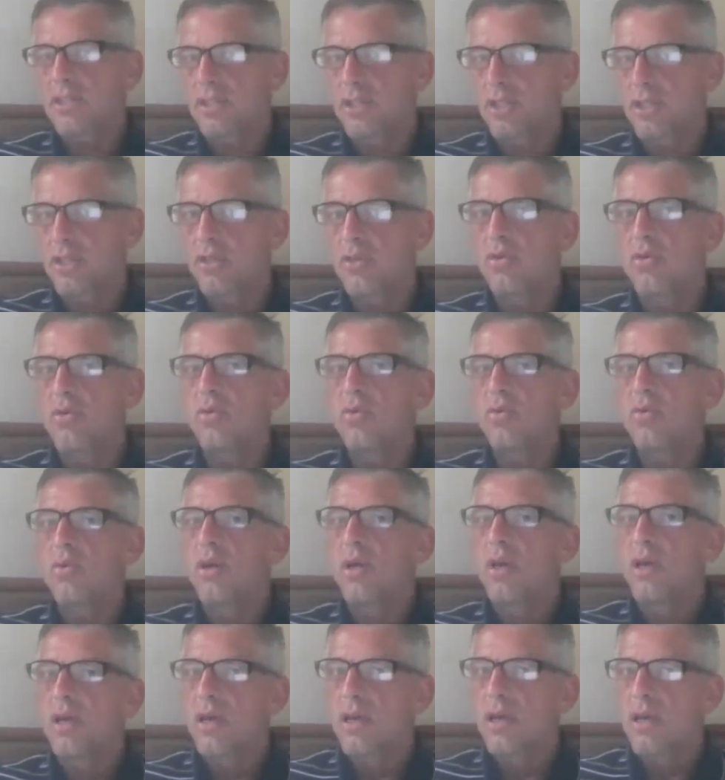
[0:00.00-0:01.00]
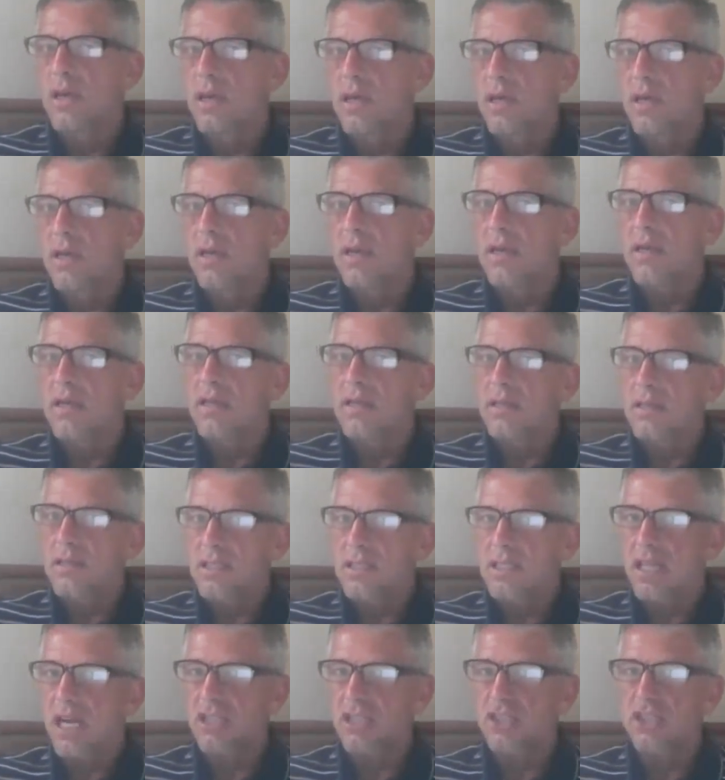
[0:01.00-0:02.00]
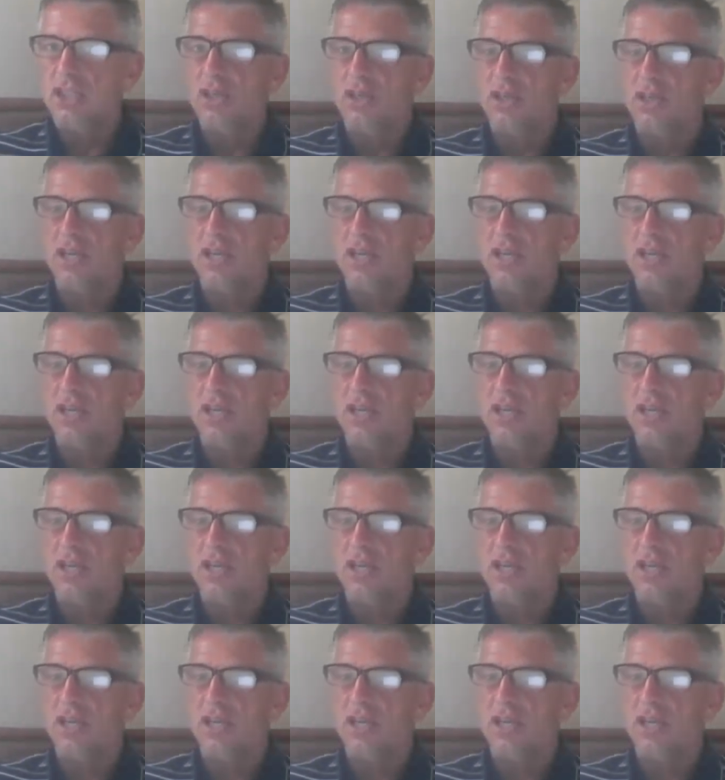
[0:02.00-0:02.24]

do you touch